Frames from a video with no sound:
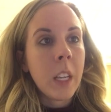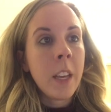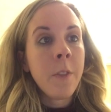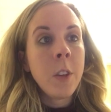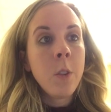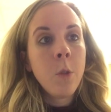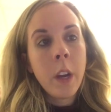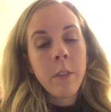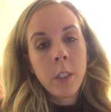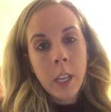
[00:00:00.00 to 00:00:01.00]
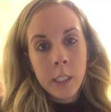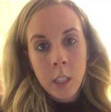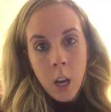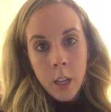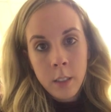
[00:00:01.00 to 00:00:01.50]
If you ever get
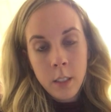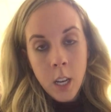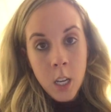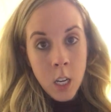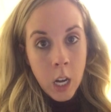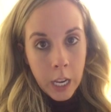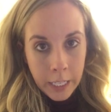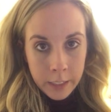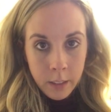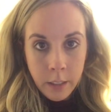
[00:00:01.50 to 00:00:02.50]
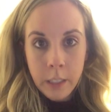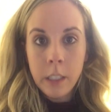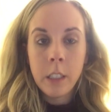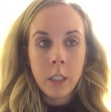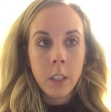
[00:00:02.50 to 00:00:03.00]
lost at
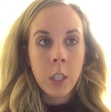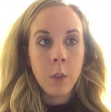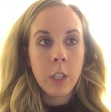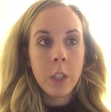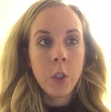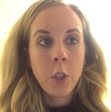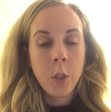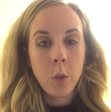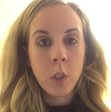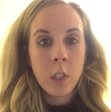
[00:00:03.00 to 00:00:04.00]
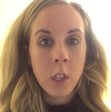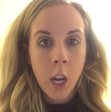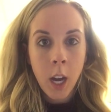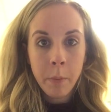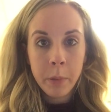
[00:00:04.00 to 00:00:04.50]
night, you need to
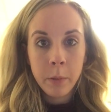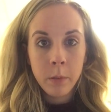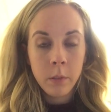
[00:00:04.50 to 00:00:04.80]
stop,